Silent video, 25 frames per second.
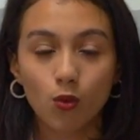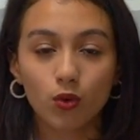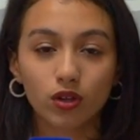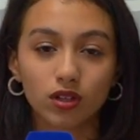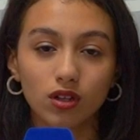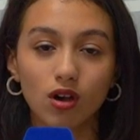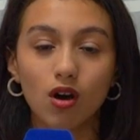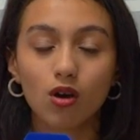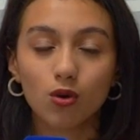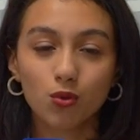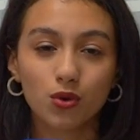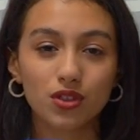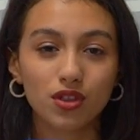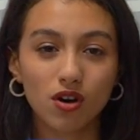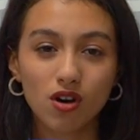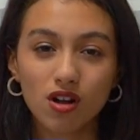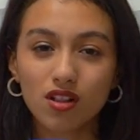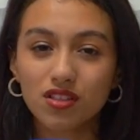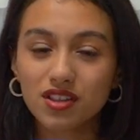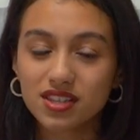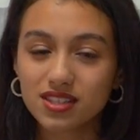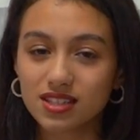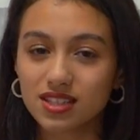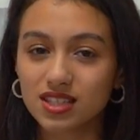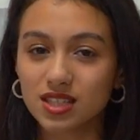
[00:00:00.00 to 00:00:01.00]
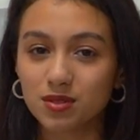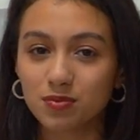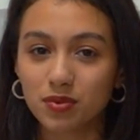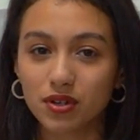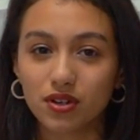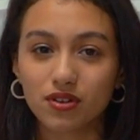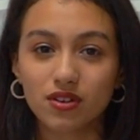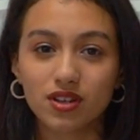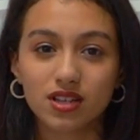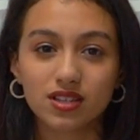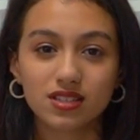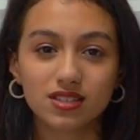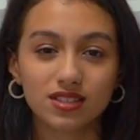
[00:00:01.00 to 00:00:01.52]
Well, with all this
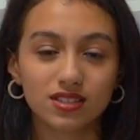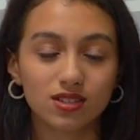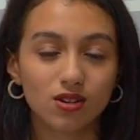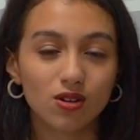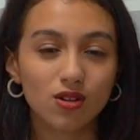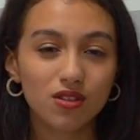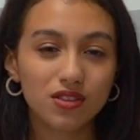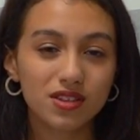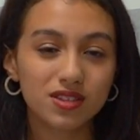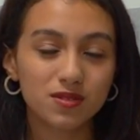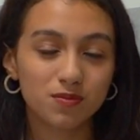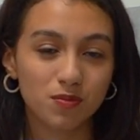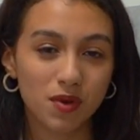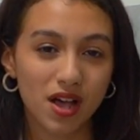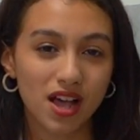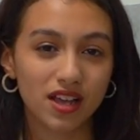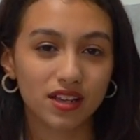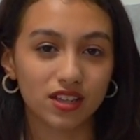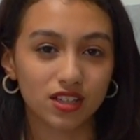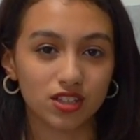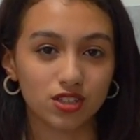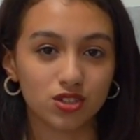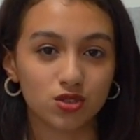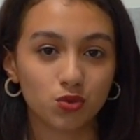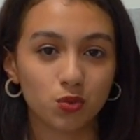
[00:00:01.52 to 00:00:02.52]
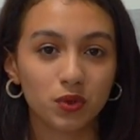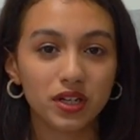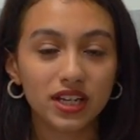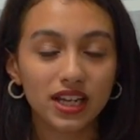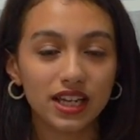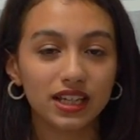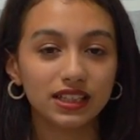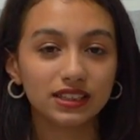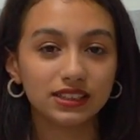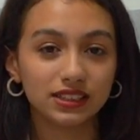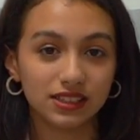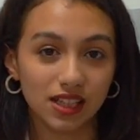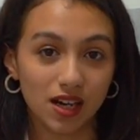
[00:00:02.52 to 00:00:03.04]
experience and all this baggage,
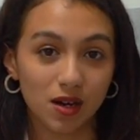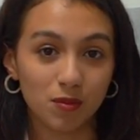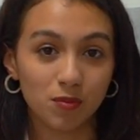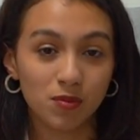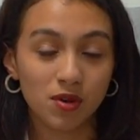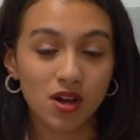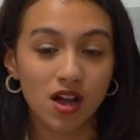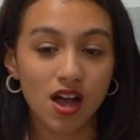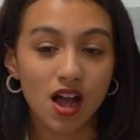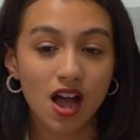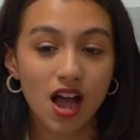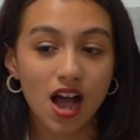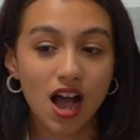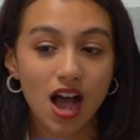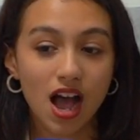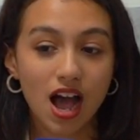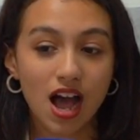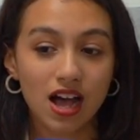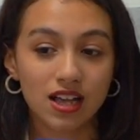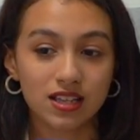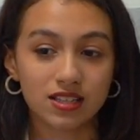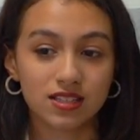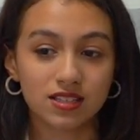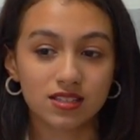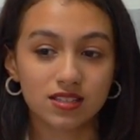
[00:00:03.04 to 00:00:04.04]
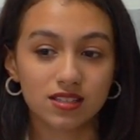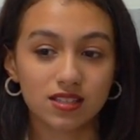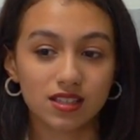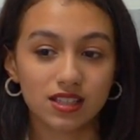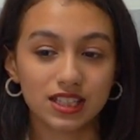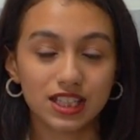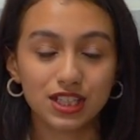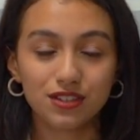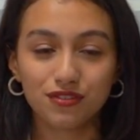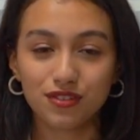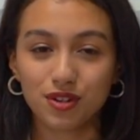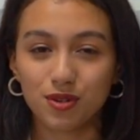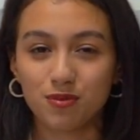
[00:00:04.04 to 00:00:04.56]
we end up as
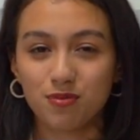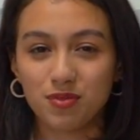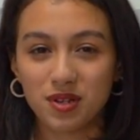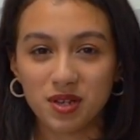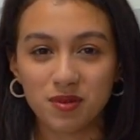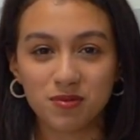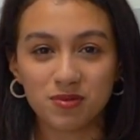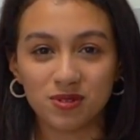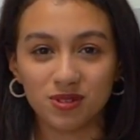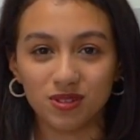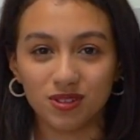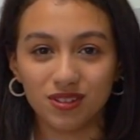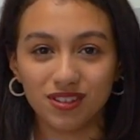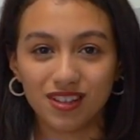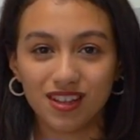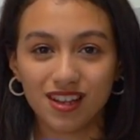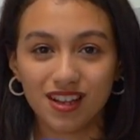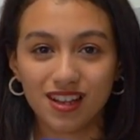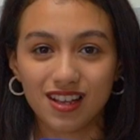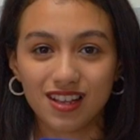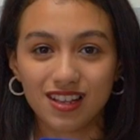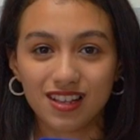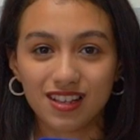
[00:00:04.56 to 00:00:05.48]
different people.